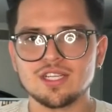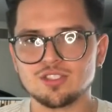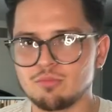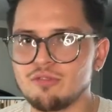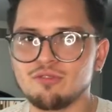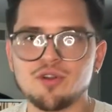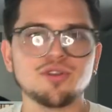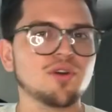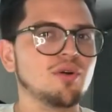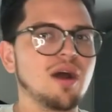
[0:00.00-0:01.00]
So before
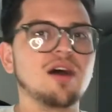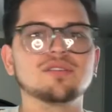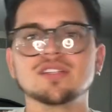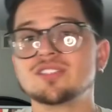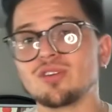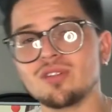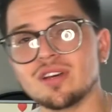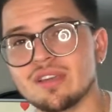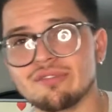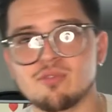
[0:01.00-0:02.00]
you go out and start
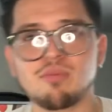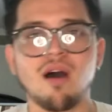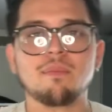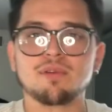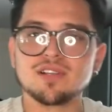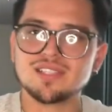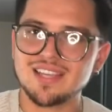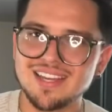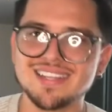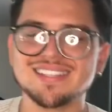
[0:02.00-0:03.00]
looking for properties and
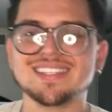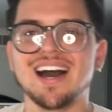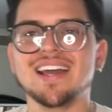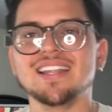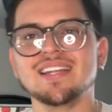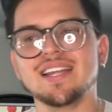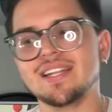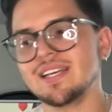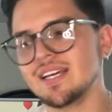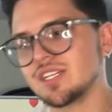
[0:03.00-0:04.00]
get excited
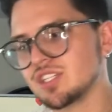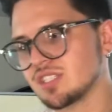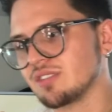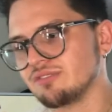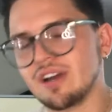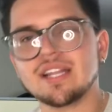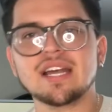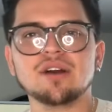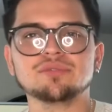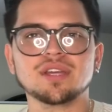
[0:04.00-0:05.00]
and just to find
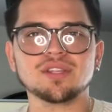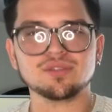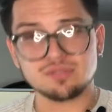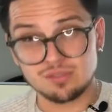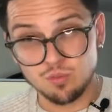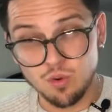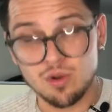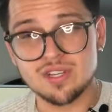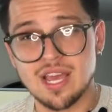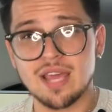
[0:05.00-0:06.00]
out that you
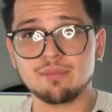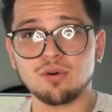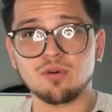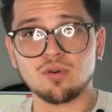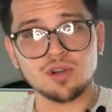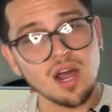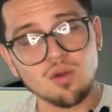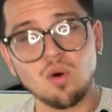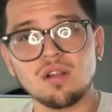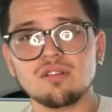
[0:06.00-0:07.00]
weren't able or not
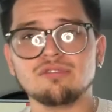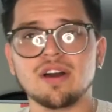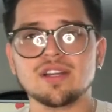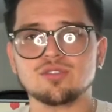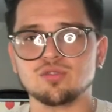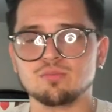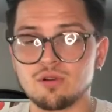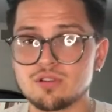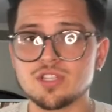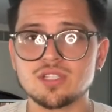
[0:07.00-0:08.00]
qualified to
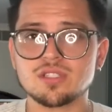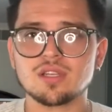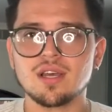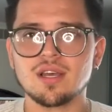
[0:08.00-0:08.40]
purchase,